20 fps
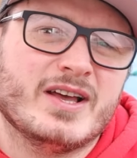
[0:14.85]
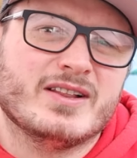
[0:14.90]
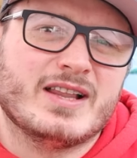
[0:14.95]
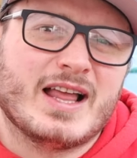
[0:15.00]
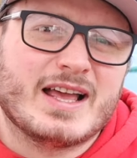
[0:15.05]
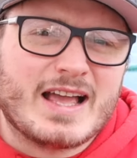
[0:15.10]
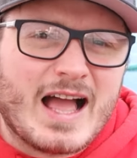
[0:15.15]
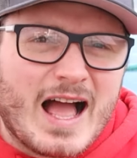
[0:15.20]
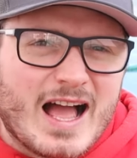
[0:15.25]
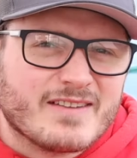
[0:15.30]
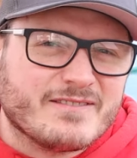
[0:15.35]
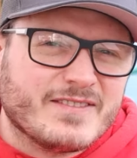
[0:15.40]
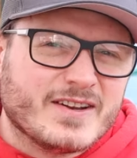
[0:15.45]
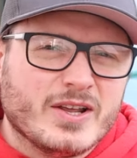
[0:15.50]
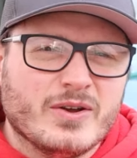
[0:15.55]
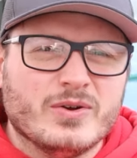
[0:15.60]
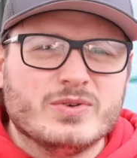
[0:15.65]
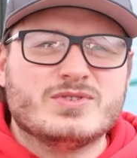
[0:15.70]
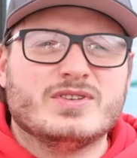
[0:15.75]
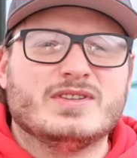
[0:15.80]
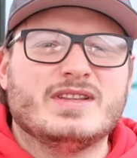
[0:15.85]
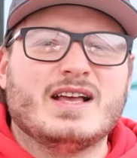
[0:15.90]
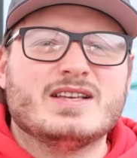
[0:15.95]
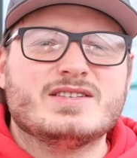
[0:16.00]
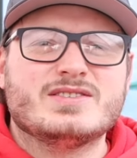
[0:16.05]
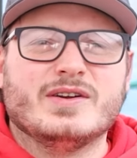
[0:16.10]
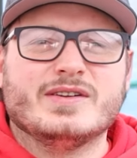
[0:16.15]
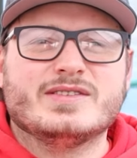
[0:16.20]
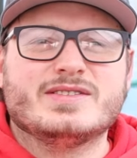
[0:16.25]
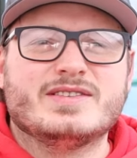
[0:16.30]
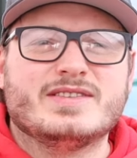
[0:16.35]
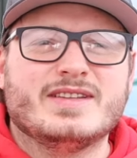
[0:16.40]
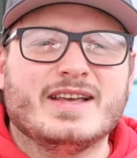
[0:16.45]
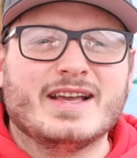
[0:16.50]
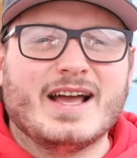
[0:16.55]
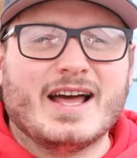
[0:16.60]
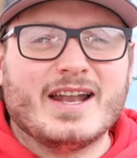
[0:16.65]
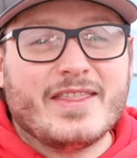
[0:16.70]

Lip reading: on like hack videos and that sort of thing,